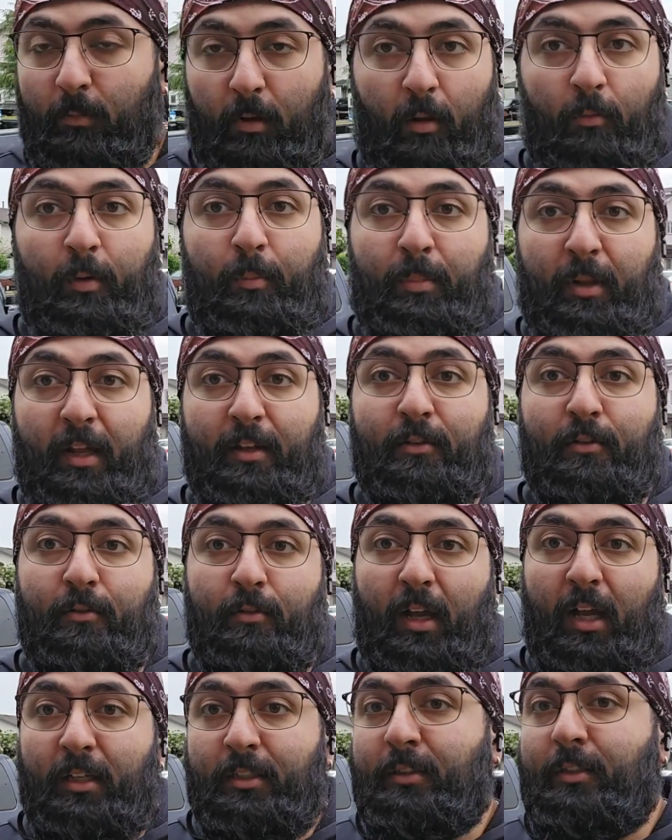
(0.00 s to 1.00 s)
what we plan to
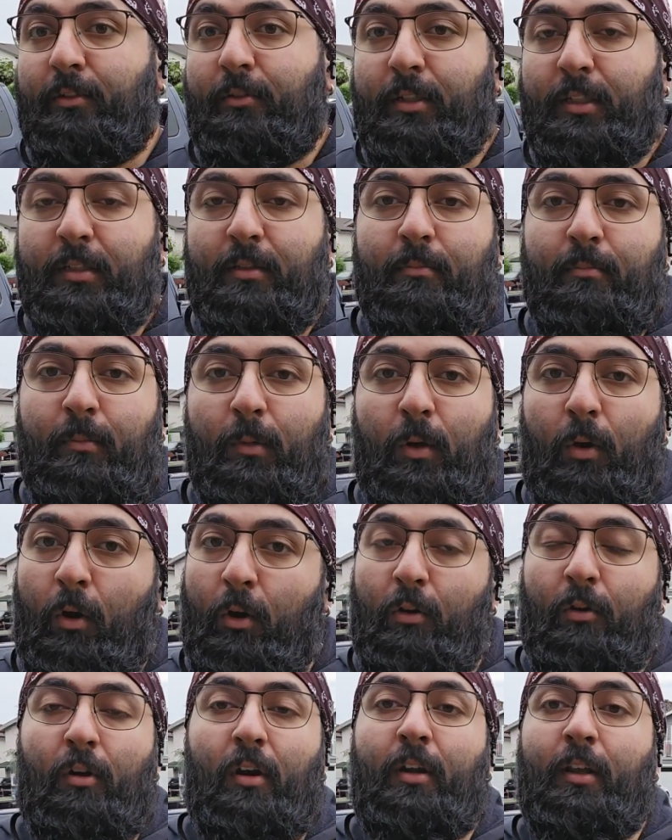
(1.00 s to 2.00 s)
actually do is
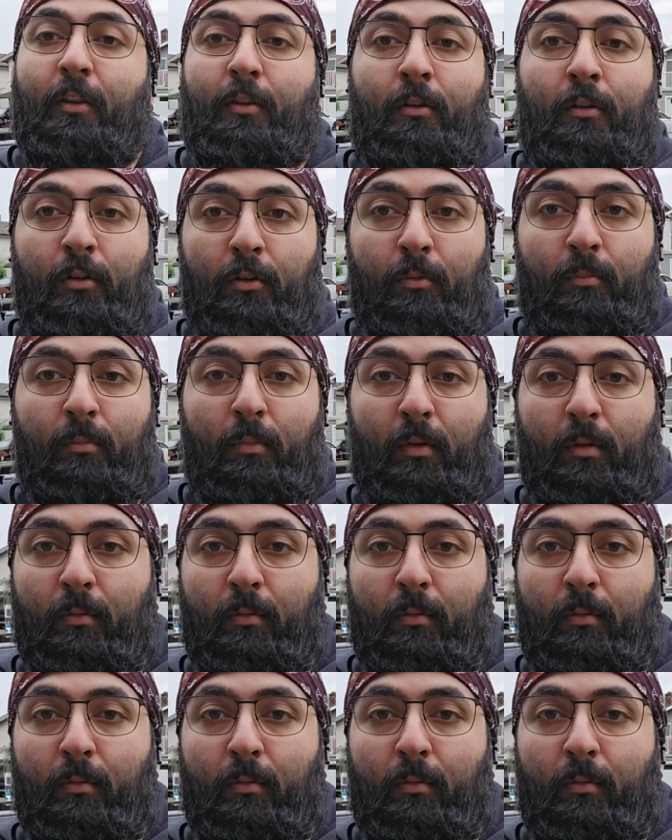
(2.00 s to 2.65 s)
order another loom.